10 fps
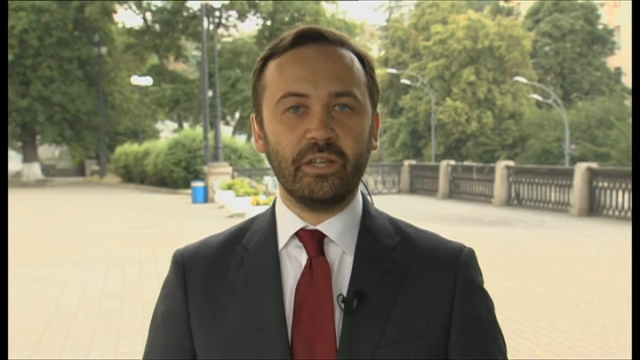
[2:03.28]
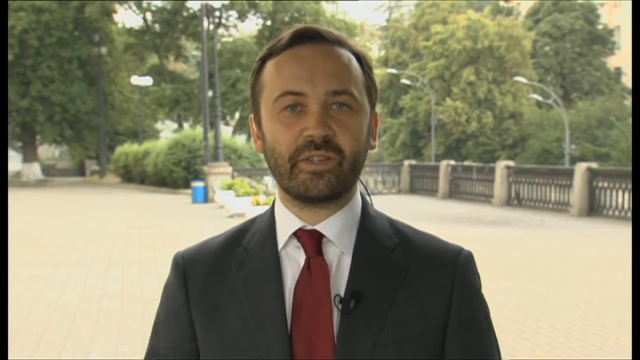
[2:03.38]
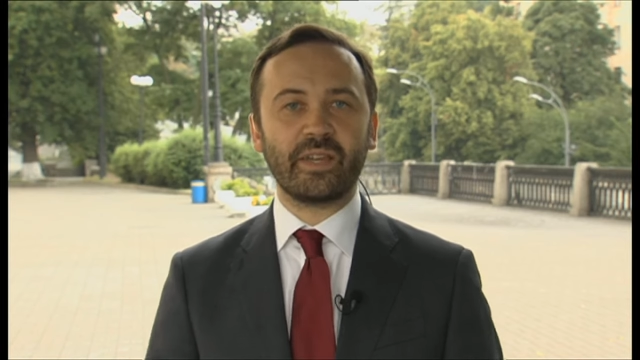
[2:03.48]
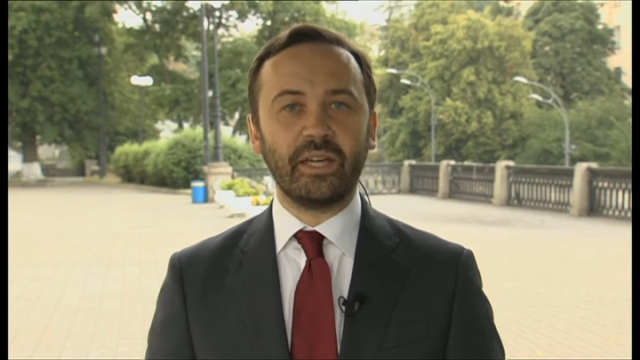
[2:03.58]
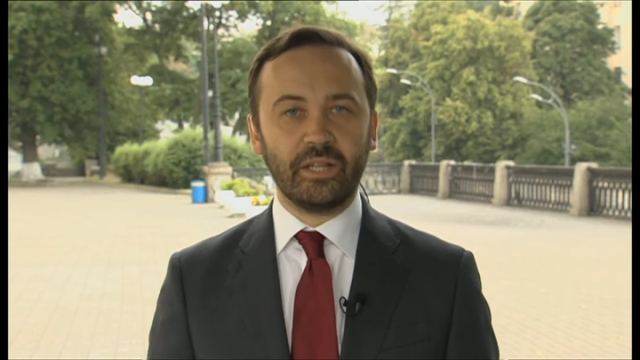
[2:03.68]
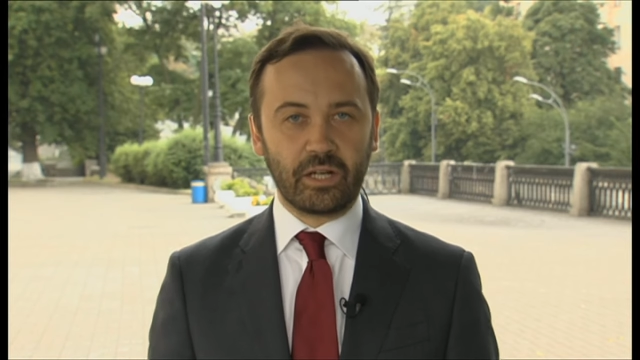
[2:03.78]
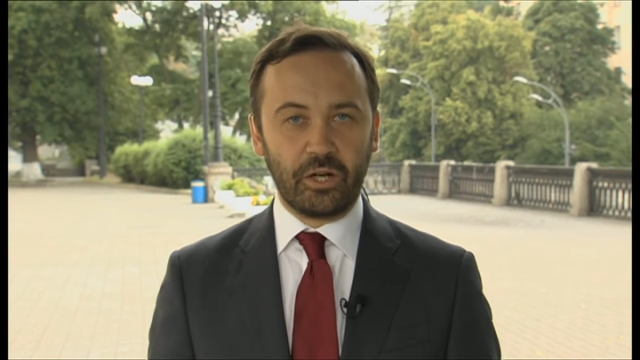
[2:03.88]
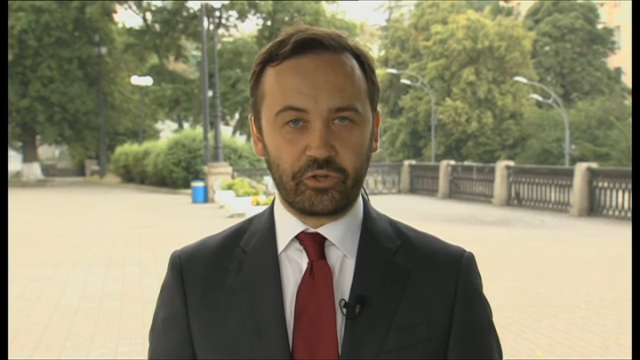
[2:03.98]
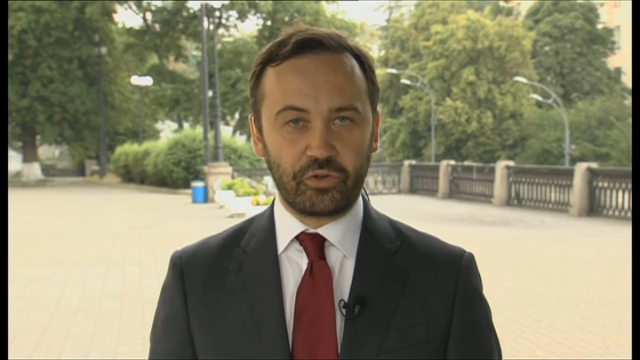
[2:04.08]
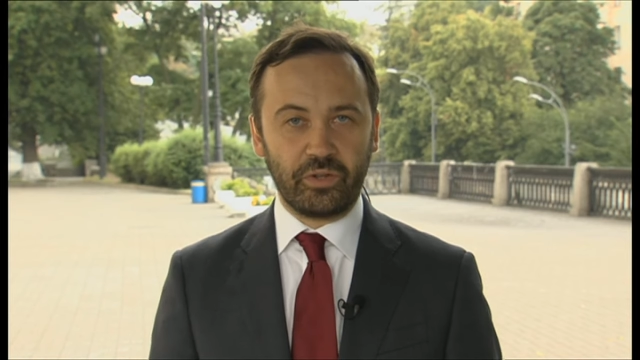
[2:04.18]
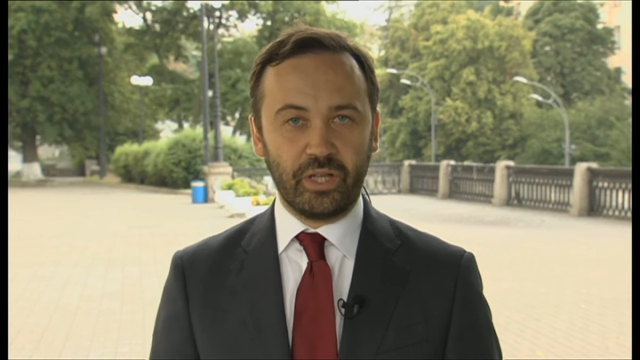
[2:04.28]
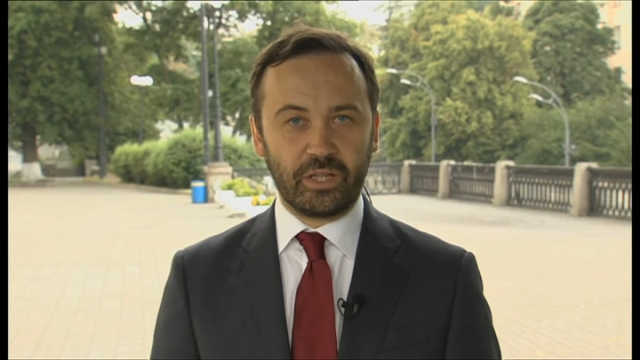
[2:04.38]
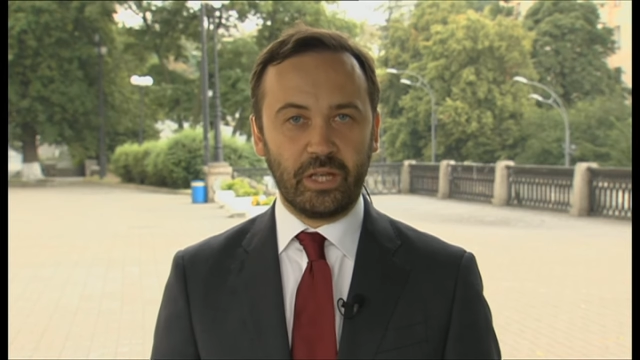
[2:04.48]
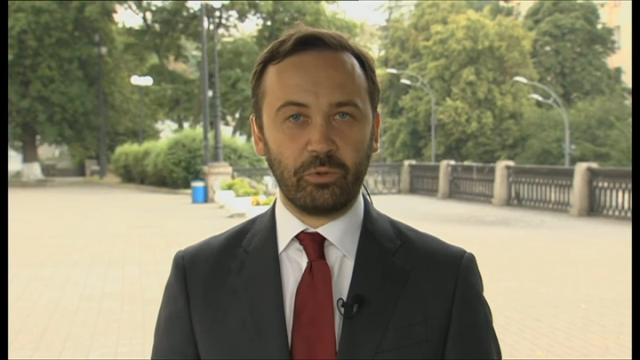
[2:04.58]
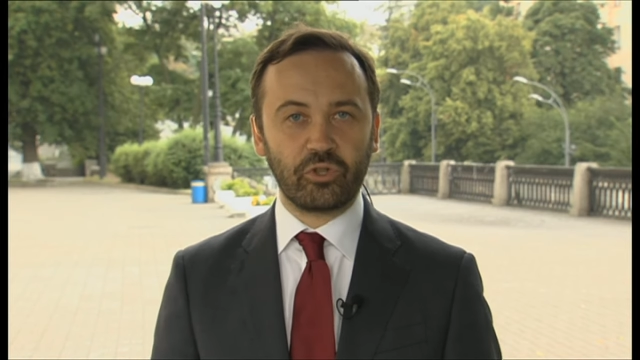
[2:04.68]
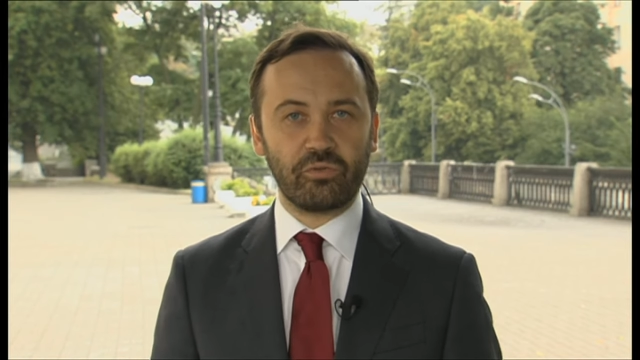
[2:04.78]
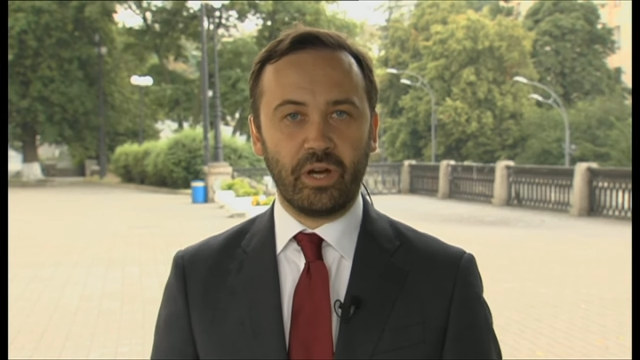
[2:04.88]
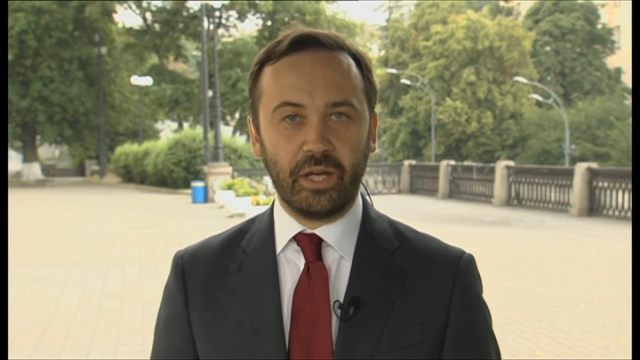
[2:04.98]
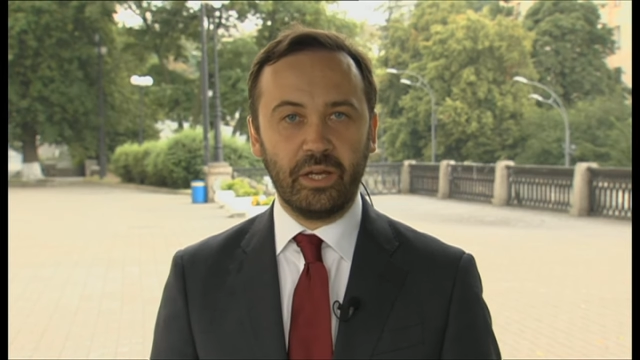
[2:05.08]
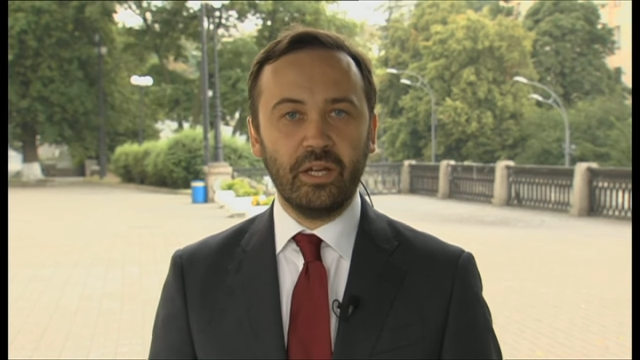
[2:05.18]
inside the country, that they would
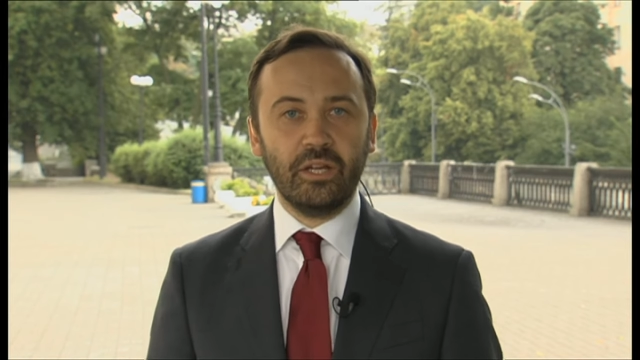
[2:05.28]
try